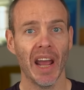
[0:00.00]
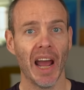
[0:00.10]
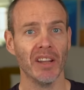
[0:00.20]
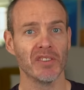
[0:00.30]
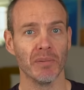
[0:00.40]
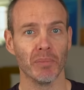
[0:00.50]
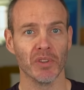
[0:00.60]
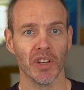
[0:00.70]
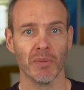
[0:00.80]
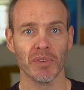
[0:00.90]
And in simple
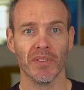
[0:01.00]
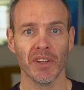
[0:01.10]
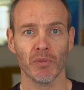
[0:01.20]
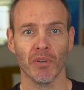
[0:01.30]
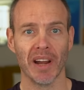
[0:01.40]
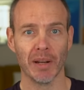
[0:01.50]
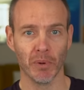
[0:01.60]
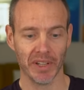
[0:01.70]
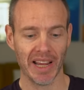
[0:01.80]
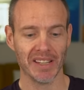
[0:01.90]
terms, if this were available
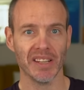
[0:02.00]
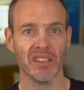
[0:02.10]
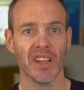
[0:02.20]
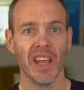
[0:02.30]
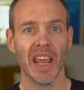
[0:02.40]
in the 80s,